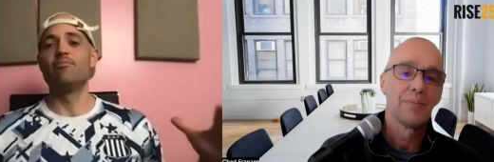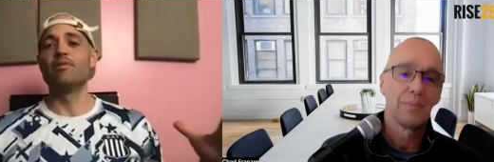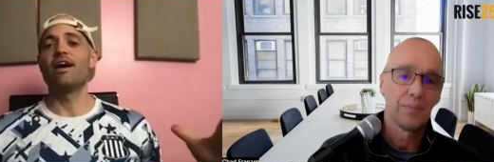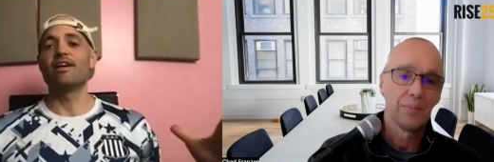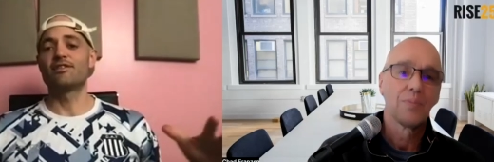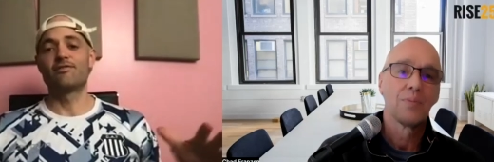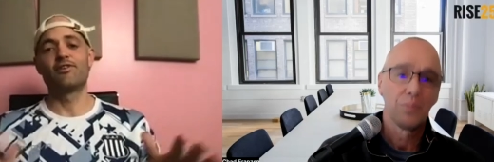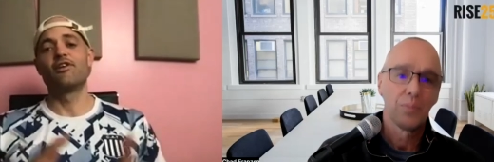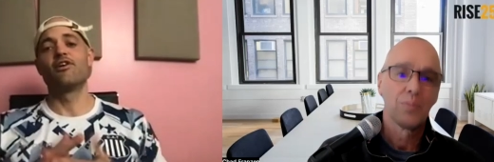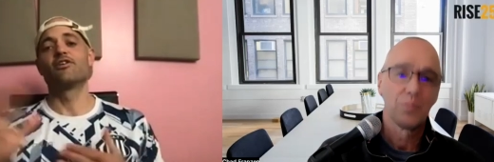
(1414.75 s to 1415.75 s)
Speaker 1: blessed
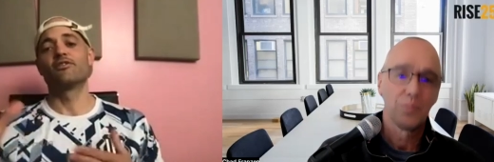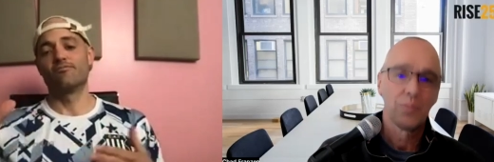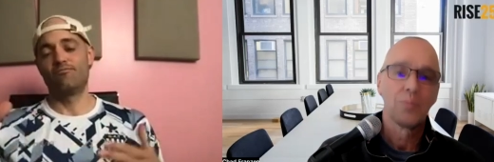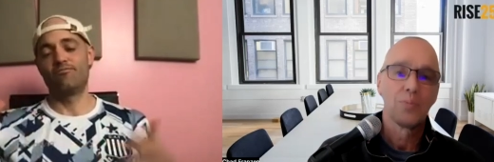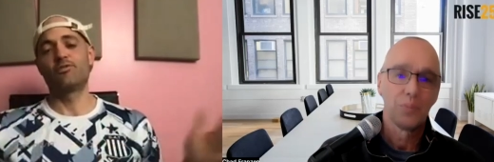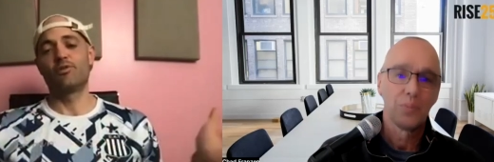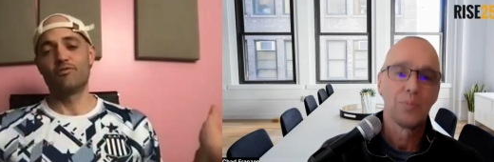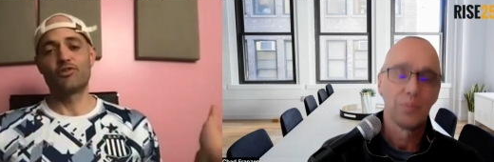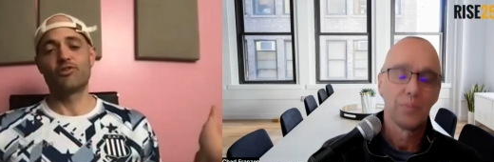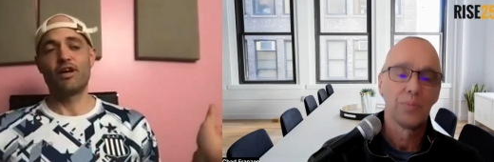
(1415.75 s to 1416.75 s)
for a long sort
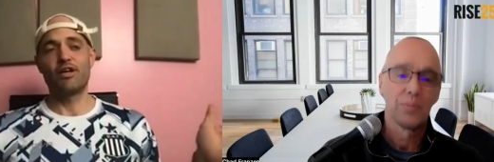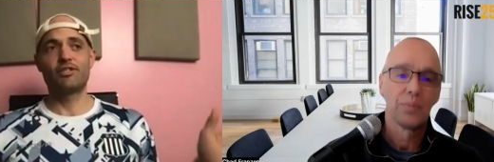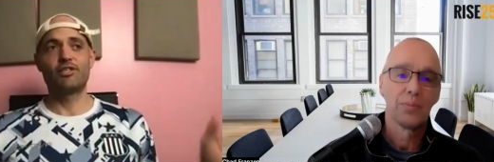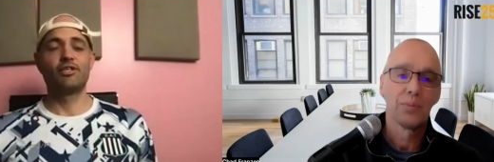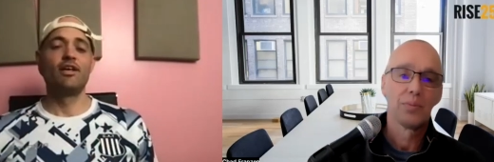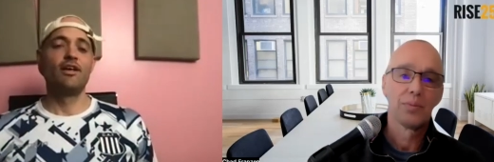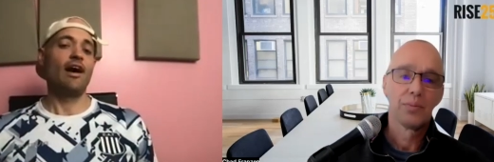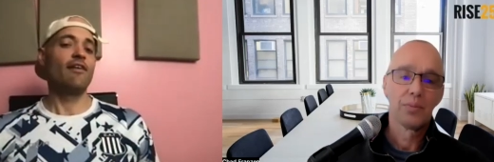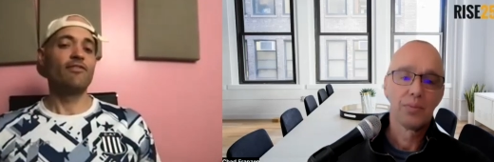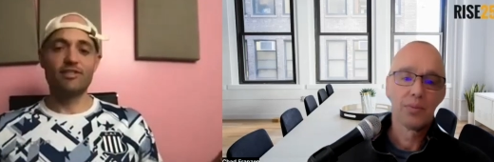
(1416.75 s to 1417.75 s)
of stretch
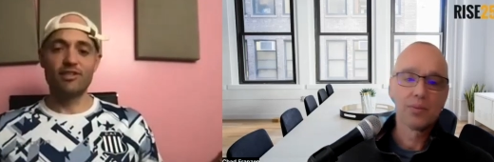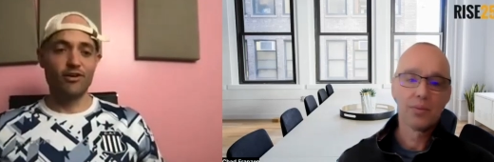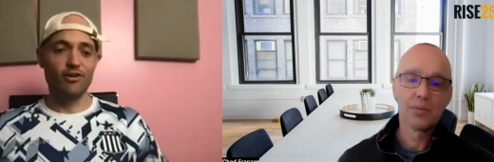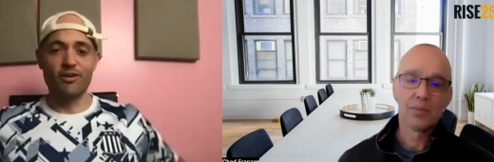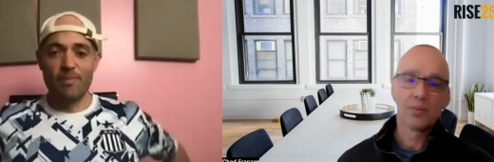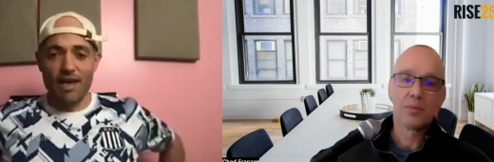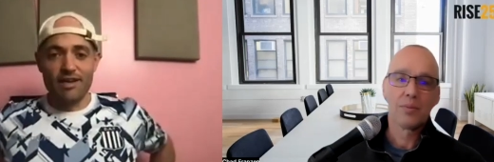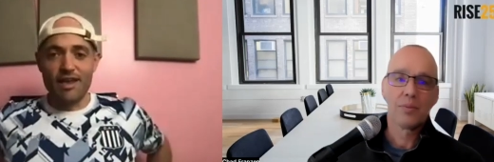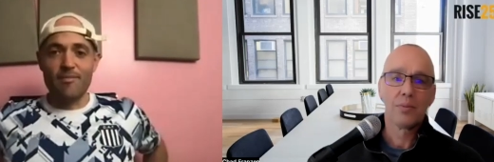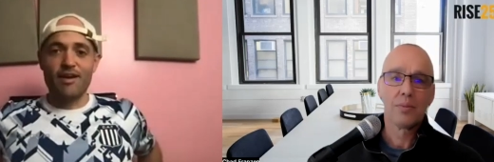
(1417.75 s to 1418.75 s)
obviously early
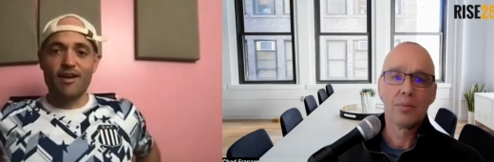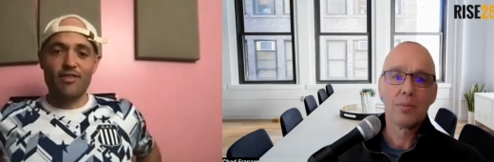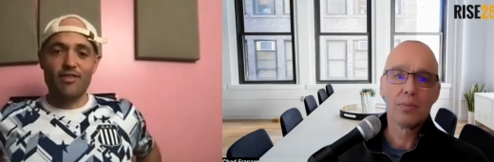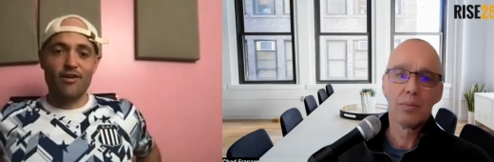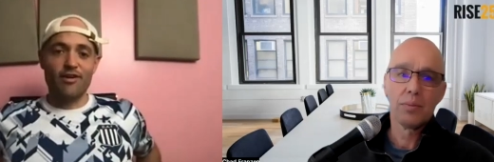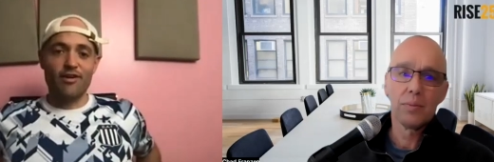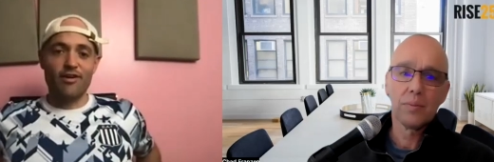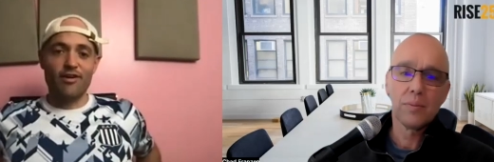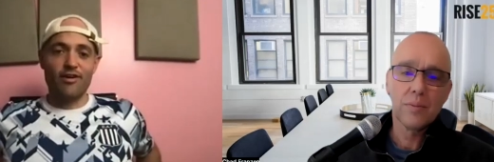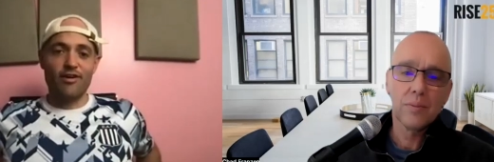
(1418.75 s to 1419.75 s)
pandemic i
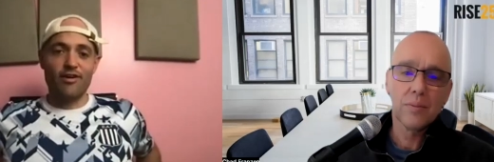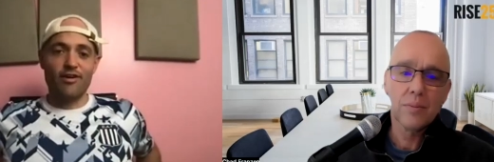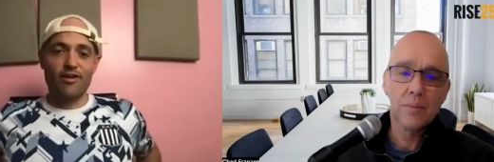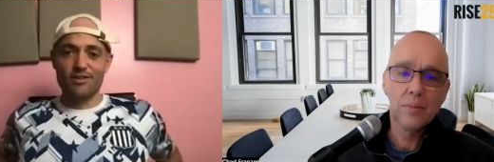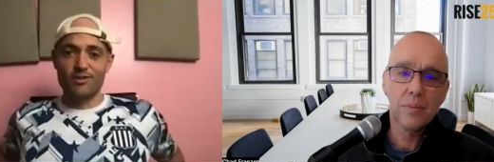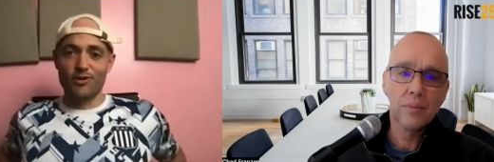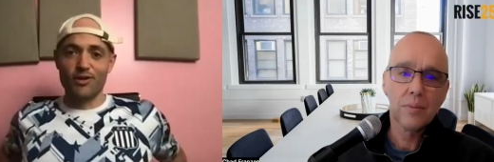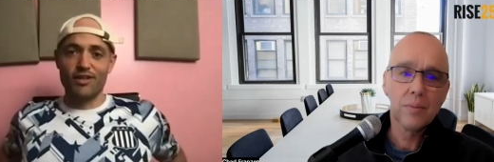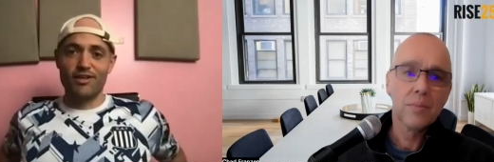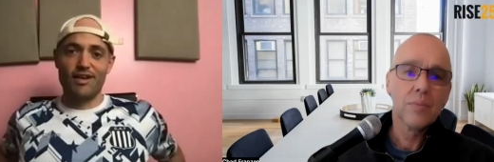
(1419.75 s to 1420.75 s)
thought everything was going down
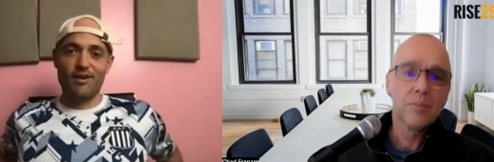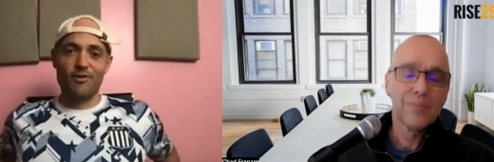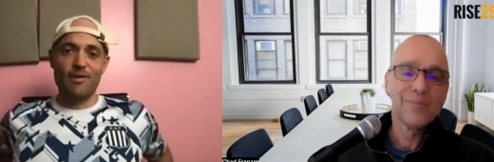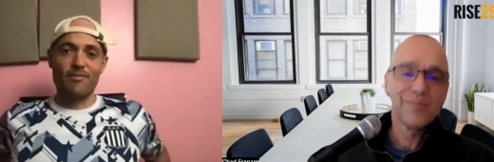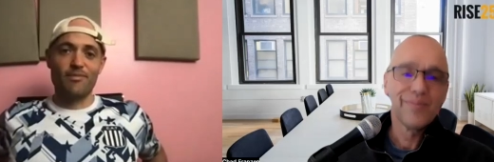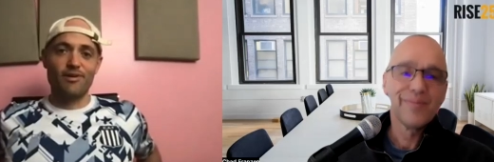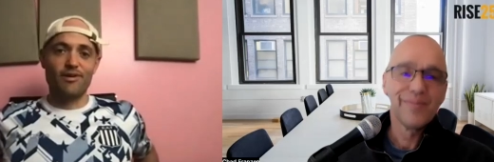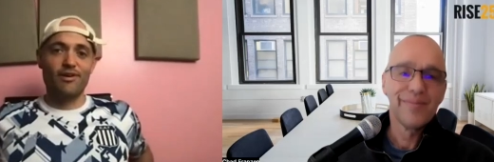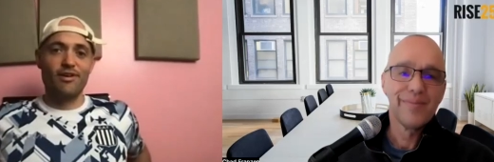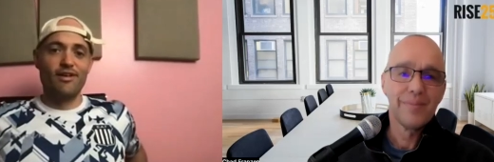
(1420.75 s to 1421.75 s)
the toilet i
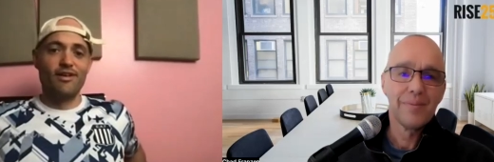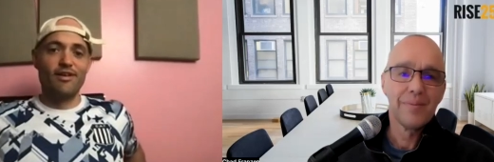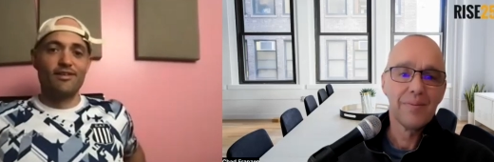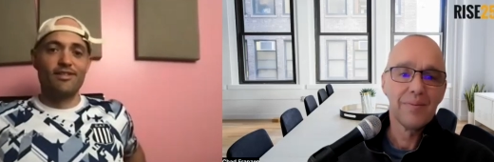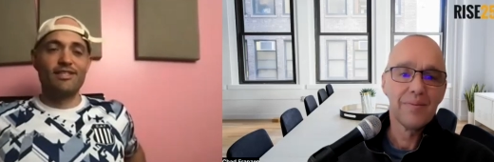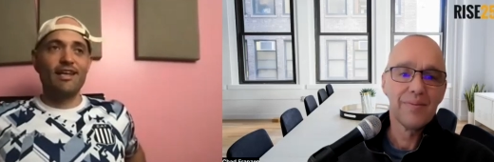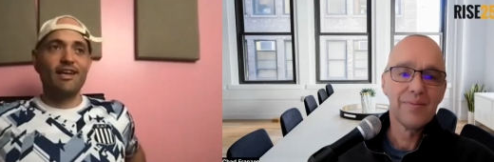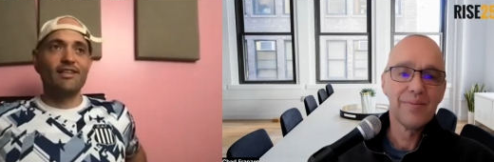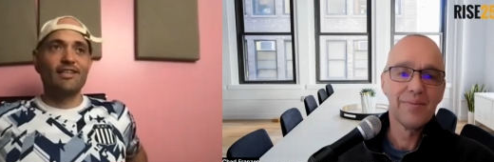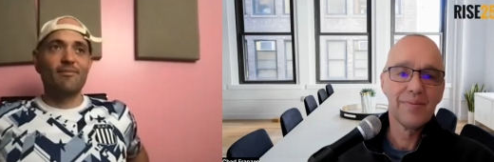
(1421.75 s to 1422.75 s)
remember
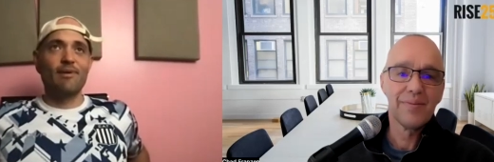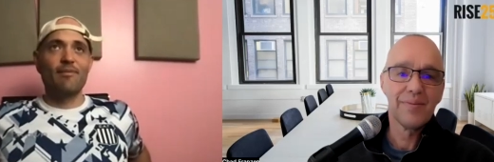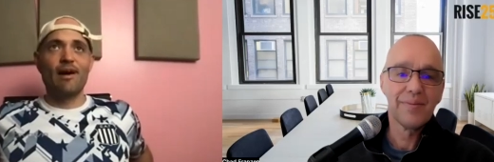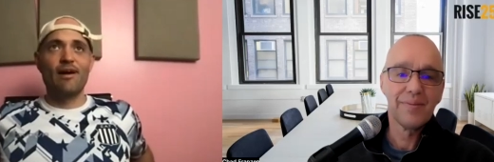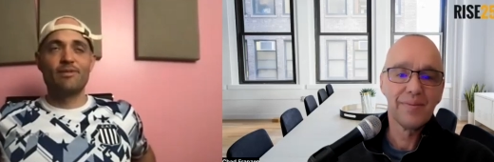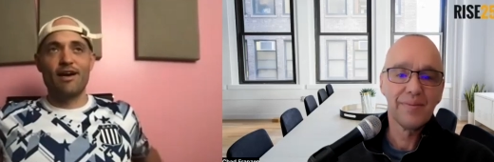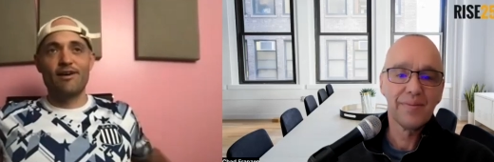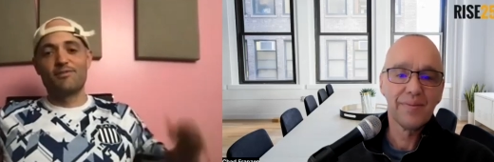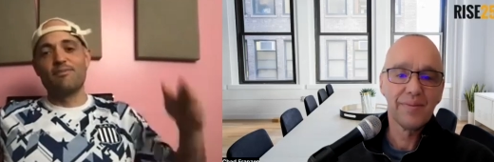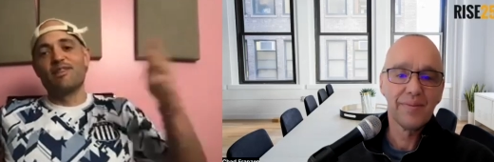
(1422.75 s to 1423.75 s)
standing outside my mom's
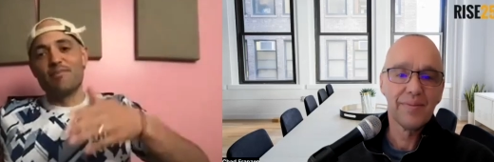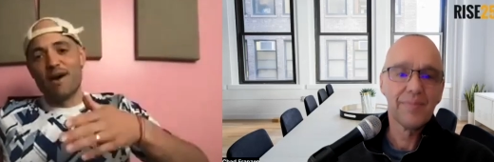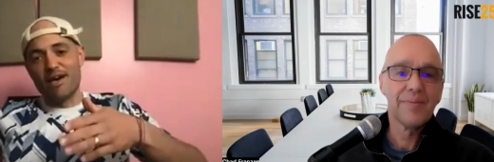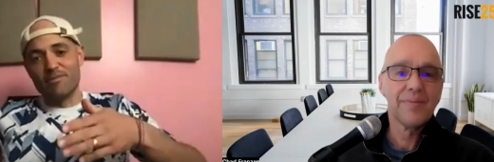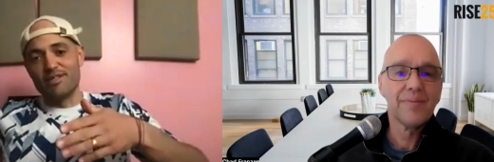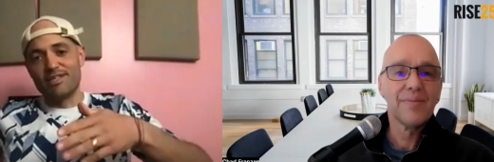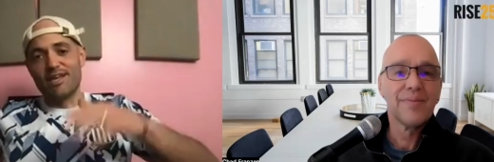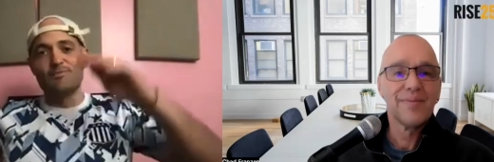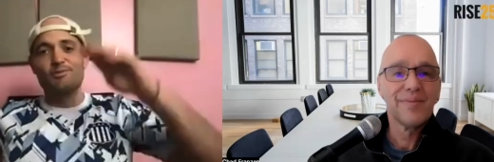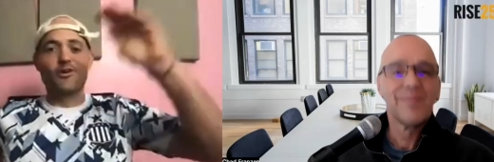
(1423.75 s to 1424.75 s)
house me at the bottom of the
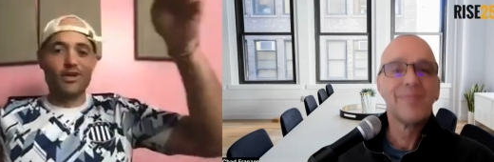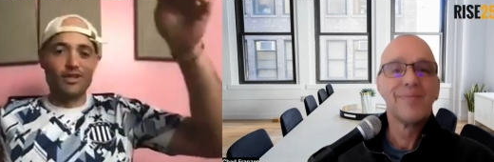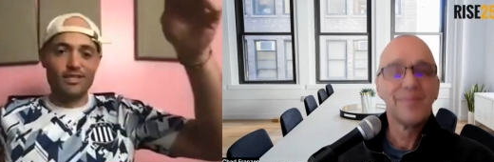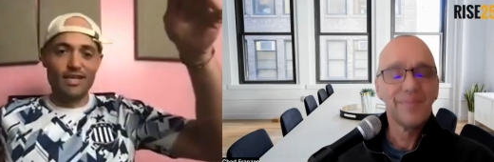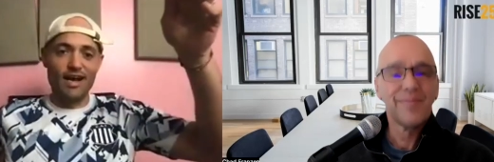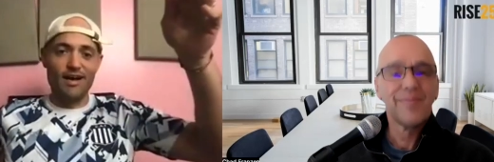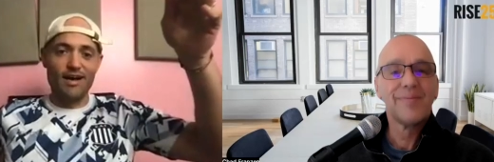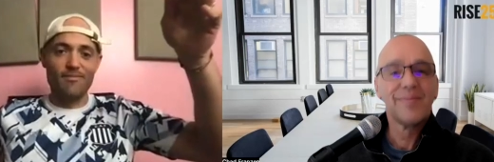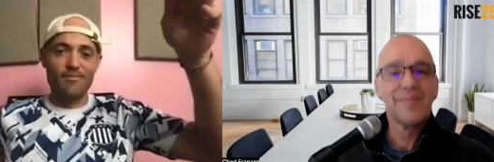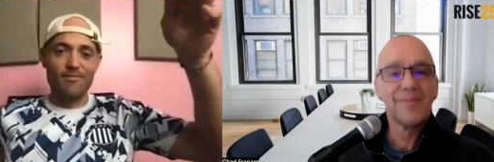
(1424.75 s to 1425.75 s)
steps her at the top